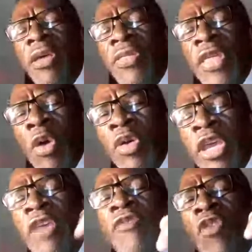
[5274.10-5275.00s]
they will
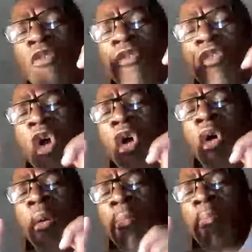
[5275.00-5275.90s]
give you
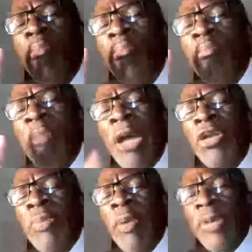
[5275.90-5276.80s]
4
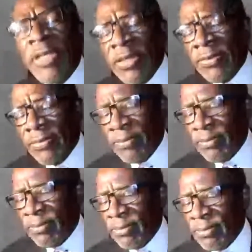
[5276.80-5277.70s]
ballot papers.
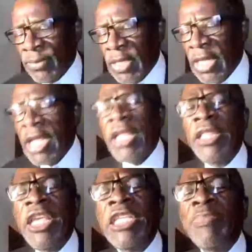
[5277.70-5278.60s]

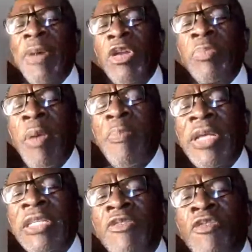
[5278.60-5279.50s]
These ballot
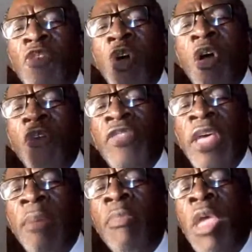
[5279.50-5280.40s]
papers, 4 of
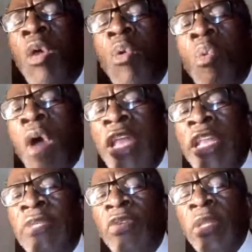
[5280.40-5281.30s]
them, one
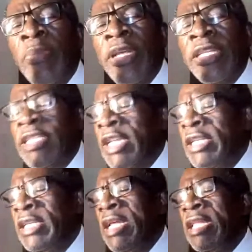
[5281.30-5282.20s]
is for the president,
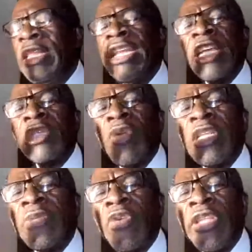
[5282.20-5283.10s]
the next one
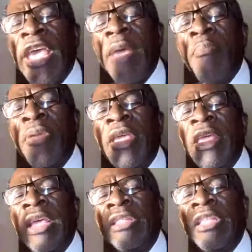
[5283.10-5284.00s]
is for the MP,
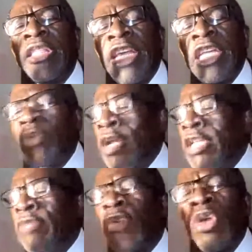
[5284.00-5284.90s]
the third one is for